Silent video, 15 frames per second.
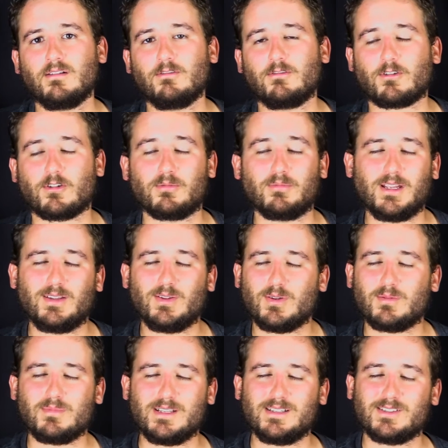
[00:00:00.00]
For me,
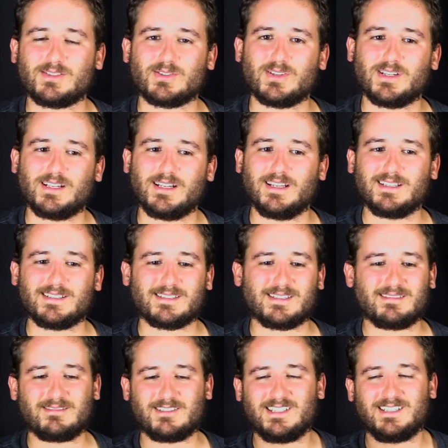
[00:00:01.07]
doing ministry
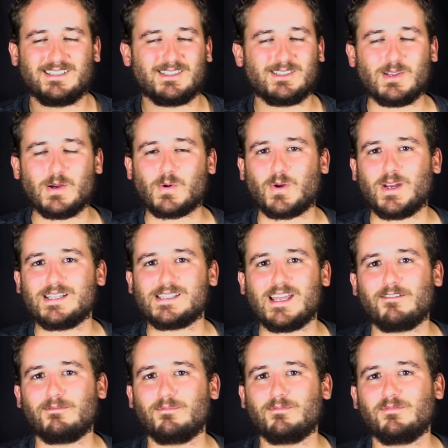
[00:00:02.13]
is so crazy.
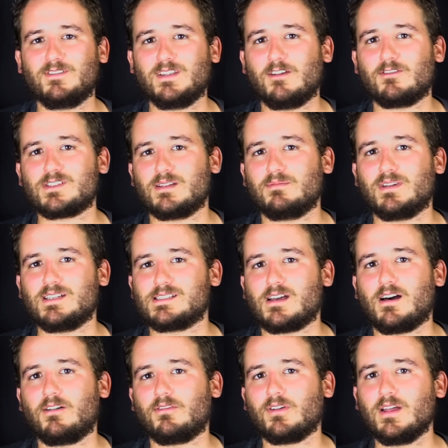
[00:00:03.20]
I've never seen
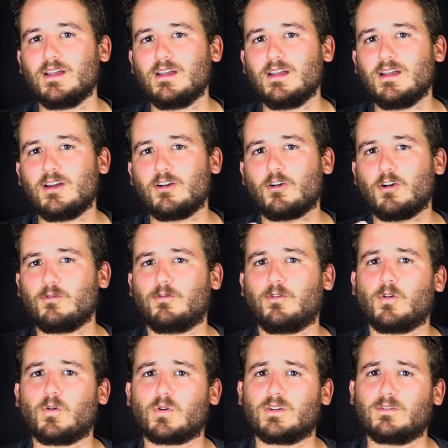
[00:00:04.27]
myself going
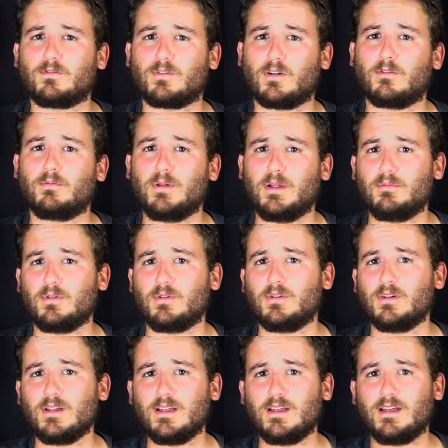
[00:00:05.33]
forward in front of
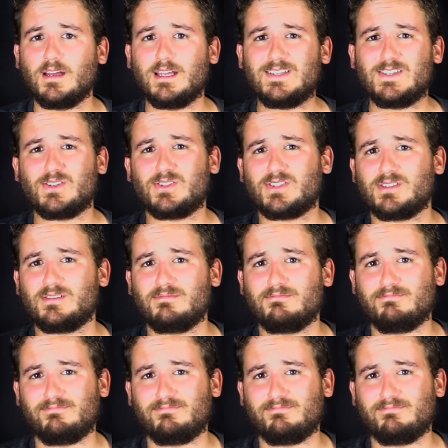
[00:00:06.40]
people and just